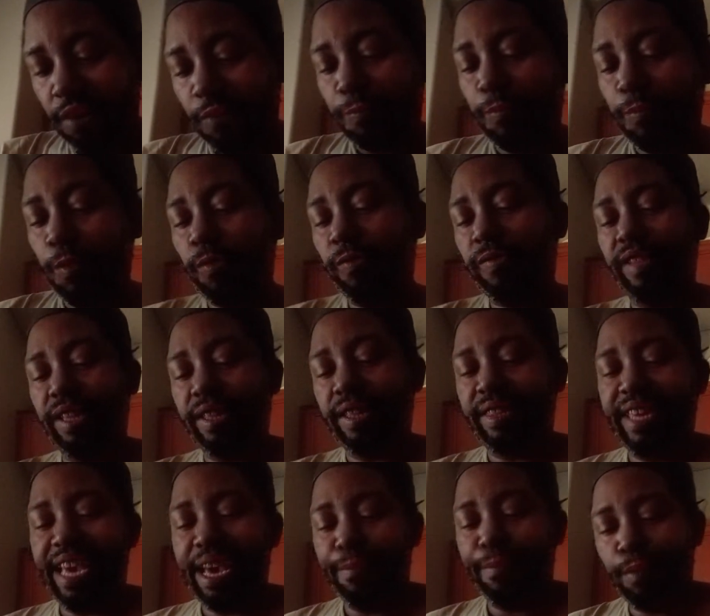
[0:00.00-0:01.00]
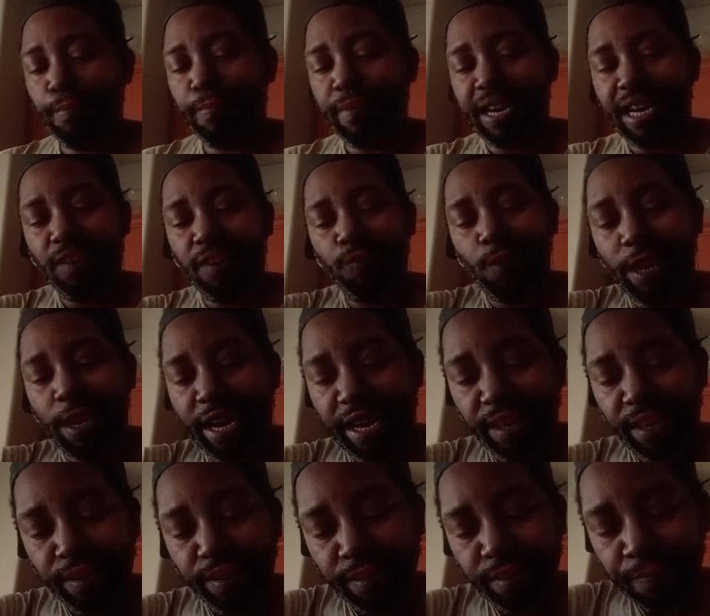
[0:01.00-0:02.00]
of both the Tampa Bay
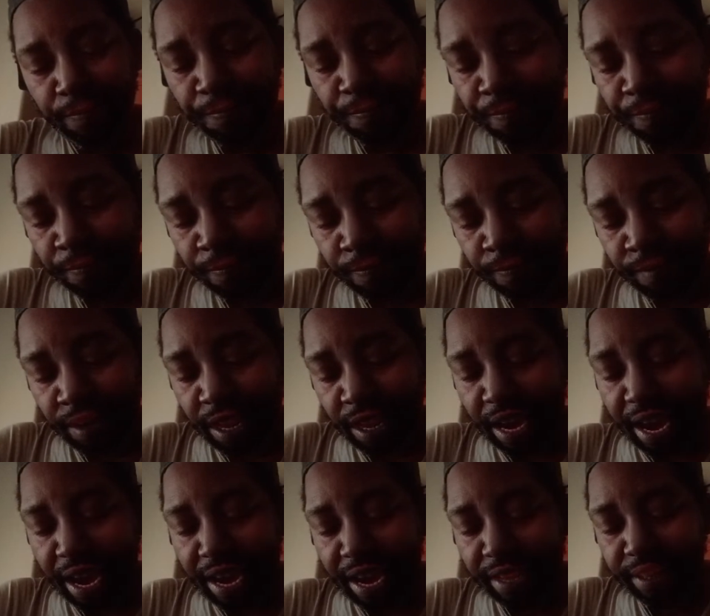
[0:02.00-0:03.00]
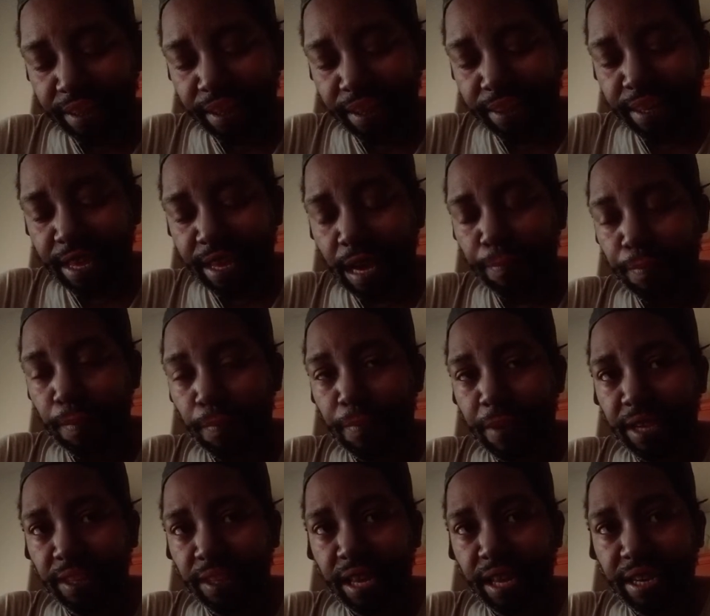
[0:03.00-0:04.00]
Rays and the Tampa
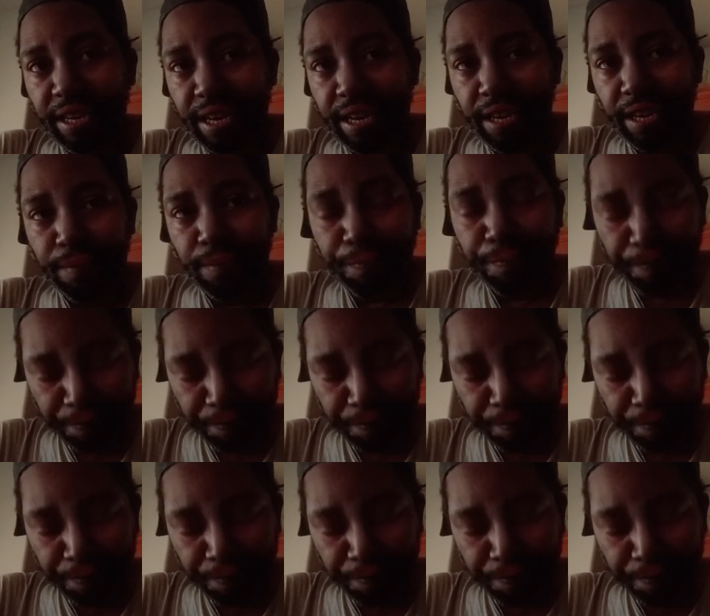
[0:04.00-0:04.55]
Bay Lightning.